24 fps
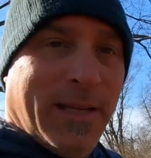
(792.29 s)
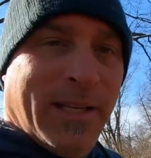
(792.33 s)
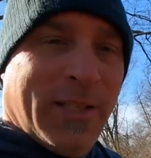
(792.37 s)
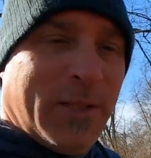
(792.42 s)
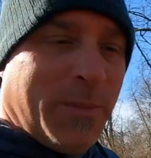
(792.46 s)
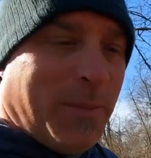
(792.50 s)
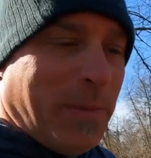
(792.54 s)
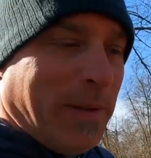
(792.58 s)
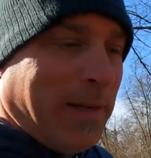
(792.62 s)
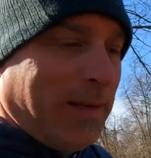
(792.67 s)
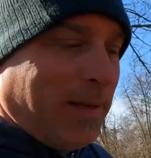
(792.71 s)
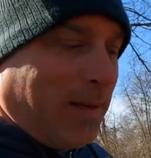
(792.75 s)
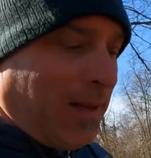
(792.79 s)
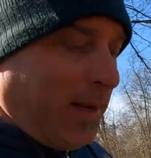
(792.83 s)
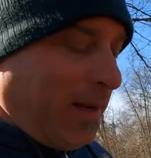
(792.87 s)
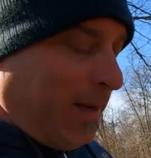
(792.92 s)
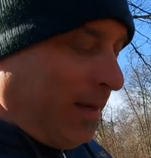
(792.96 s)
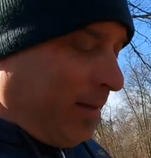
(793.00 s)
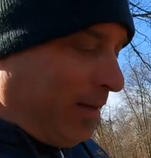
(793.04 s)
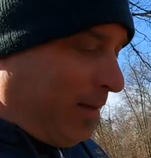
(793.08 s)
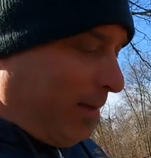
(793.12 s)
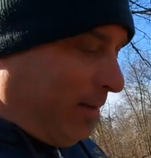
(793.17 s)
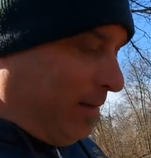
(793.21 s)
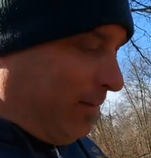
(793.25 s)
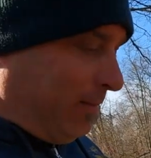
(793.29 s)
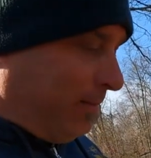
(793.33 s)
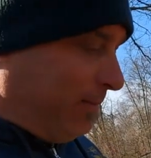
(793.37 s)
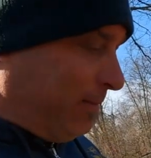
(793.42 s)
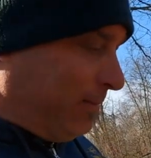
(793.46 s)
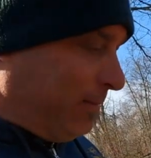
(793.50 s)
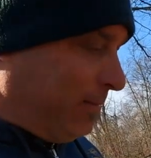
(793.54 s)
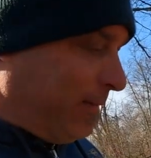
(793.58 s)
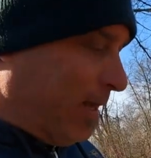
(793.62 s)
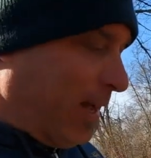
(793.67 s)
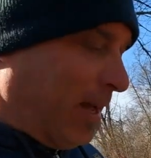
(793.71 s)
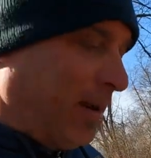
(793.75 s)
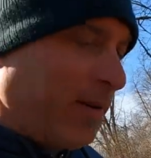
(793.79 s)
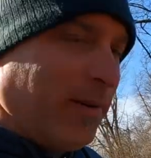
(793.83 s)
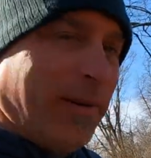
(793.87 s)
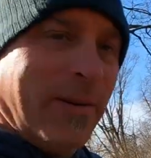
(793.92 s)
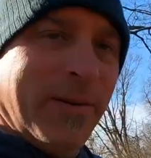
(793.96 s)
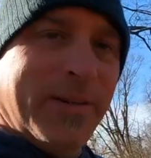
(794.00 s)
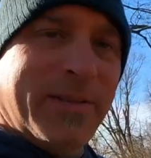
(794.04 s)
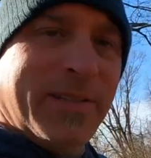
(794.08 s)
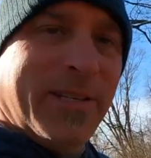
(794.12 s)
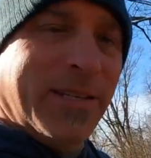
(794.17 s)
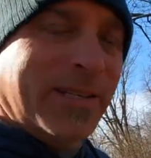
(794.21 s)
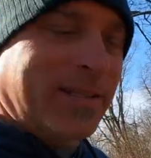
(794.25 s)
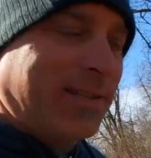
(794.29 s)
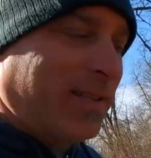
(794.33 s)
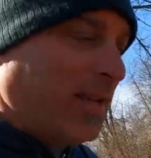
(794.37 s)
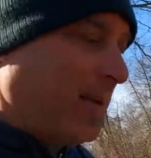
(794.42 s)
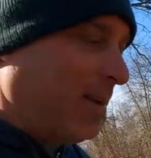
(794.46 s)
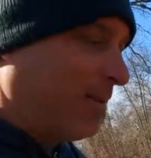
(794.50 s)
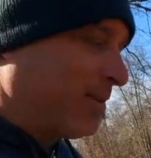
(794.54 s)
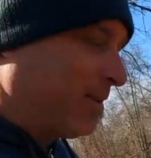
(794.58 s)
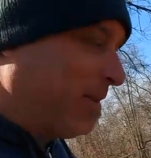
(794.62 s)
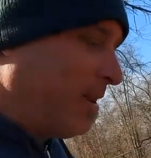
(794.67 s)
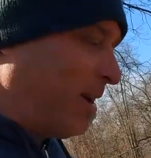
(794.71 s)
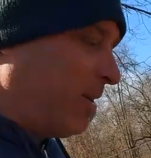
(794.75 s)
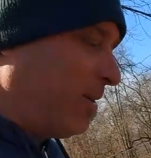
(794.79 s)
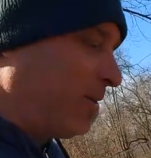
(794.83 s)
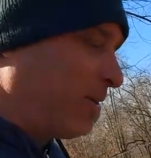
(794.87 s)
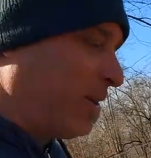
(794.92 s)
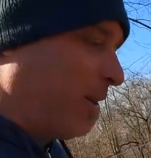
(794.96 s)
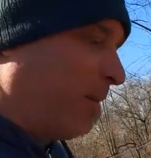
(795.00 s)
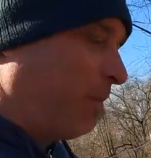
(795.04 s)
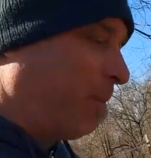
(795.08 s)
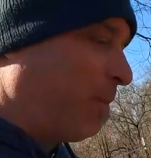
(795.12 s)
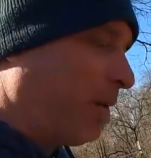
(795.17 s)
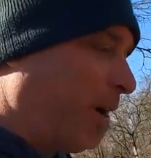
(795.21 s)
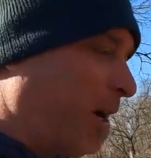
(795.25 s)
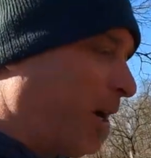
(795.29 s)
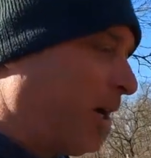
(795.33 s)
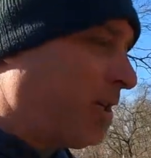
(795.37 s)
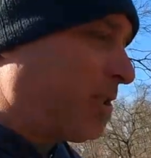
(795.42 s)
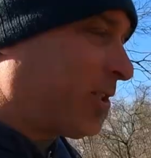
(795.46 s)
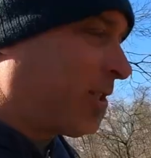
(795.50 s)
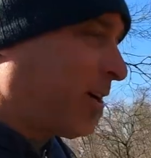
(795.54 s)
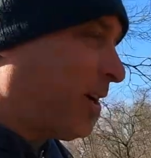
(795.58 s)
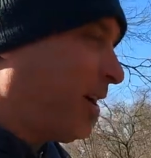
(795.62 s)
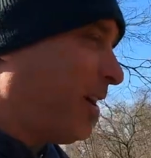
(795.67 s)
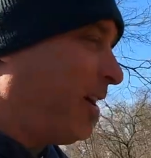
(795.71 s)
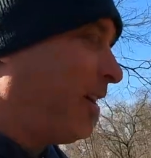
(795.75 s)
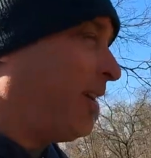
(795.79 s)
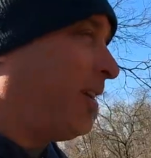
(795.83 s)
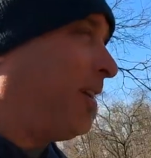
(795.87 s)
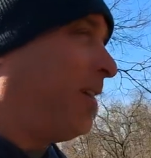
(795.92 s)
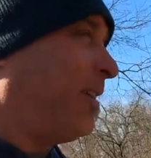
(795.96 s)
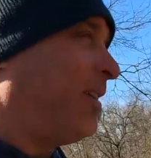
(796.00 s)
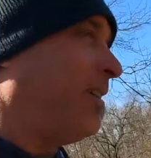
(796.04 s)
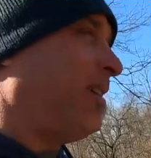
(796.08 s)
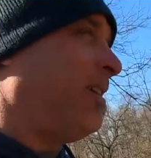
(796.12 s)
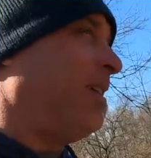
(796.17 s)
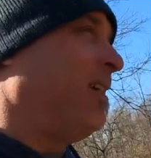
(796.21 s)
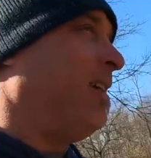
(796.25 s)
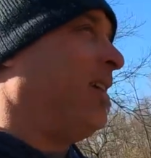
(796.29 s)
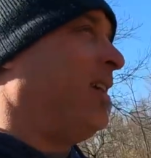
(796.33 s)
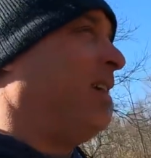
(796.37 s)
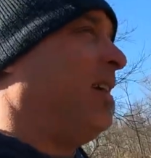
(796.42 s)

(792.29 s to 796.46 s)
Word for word: He spent like, I don't know, $6,000 on a brush cutter.